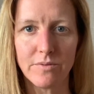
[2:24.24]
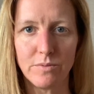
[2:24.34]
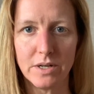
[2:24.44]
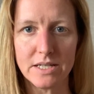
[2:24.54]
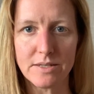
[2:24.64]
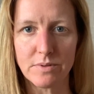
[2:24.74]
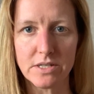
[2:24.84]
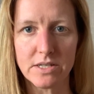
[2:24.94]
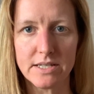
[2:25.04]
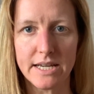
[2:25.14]
When I
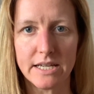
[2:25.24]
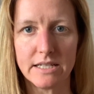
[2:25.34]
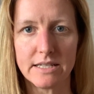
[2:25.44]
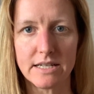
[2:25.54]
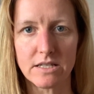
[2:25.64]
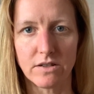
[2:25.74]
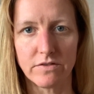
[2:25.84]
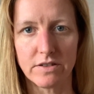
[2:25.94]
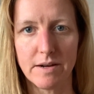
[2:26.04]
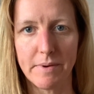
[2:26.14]
switched to taking
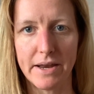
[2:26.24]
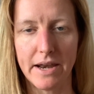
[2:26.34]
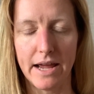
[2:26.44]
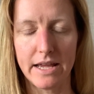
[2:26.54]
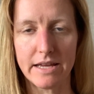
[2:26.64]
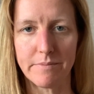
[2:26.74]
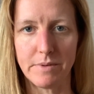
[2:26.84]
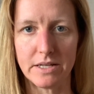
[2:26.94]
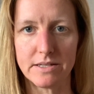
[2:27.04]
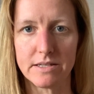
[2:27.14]
disulfiram at night, it
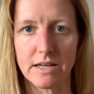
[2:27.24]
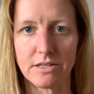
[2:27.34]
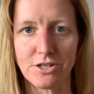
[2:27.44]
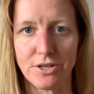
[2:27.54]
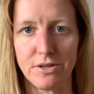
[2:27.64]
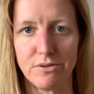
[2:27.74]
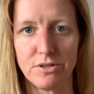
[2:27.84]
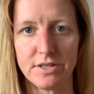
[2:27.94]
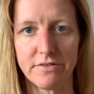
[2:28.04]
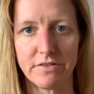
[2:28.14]
made such a huge
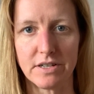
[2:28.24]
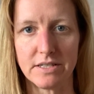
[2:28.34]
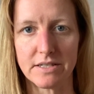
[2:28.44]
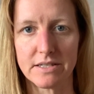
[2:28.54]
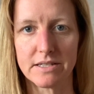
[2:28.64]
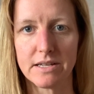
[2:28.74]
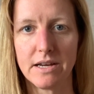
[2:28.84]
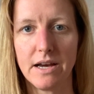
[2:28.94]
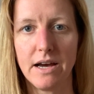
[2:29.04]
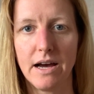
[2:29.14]
difference.
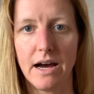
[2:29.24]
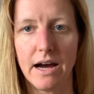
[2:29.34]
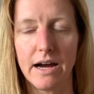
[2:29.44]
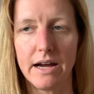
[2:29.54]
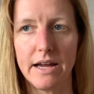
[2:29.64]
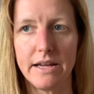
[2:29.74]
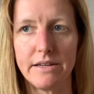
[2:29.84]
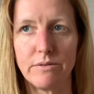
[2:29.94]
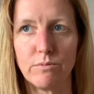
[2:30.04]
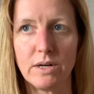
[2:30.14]

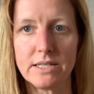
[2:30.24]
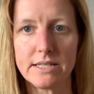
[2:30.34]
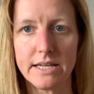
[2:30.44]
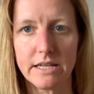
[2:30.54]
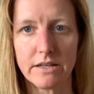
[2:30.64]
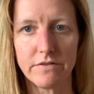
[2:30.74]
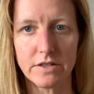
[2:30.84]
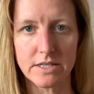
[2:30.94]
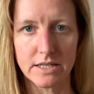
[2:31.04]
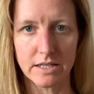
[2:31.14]
I was taking it
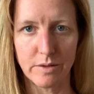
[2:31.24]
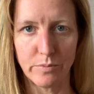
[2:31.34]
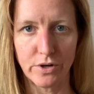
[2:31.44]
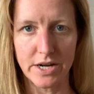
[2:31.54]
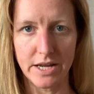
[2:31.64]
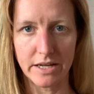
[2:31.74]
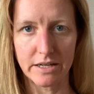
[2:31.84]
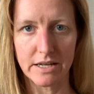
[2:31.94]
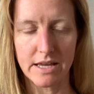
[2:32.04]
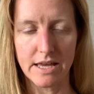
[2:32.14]
first thing in the
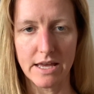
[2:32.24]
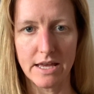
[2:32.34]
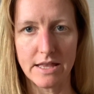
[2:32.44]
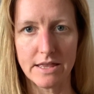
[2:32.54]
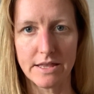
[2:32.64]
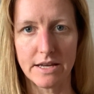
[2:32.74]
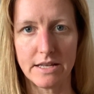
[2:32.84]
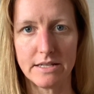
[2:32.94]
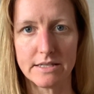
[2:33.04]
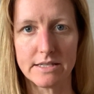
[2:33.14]
morning and
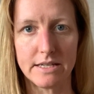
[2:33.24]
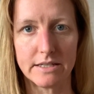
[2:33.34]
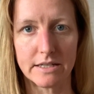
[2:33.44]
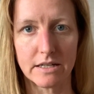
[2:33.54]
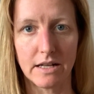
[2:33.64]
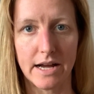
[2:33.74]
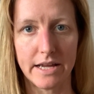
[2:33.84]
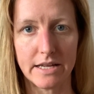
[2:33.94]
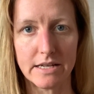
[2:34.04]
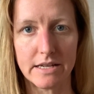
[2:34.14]
then seeing a
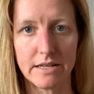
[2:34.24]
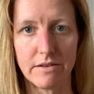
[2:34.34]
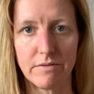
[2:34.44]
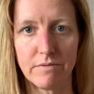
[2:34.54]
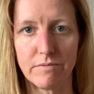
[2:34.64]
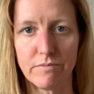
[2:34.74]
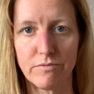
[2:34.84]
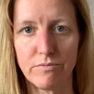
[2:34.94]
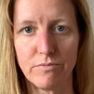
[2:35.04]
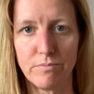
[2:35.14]
client, and
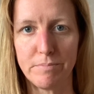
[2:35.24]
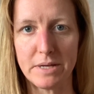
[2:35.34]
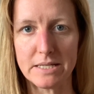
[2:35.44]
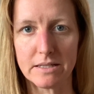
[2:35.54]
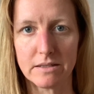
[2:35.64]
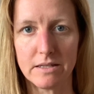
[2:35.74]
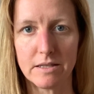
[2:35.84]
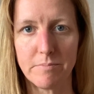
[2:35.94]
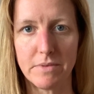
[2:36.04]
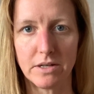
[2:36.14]
basically in the
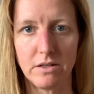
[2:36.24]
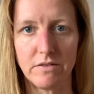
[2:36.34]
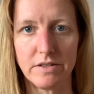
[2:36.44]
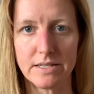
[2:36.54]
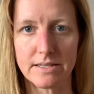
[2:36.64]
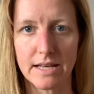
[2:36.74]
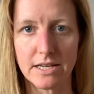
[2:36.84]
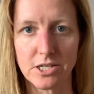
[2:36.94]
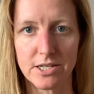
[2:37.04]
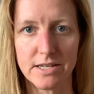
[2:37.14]
middle of his
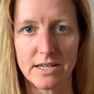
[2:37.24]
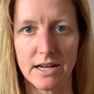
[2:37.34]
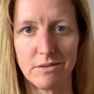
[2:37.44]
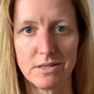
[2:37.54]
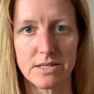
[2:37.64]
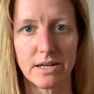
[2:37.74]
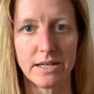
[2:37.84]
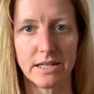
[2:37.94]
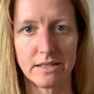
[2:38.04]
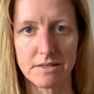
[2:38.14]
session, I would start
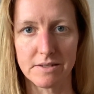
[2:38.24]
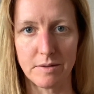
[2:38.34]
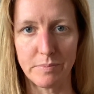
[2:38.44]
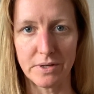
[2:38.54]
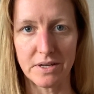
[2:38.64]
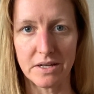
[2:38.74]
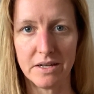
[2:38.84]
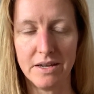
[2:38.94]
getting sleepy.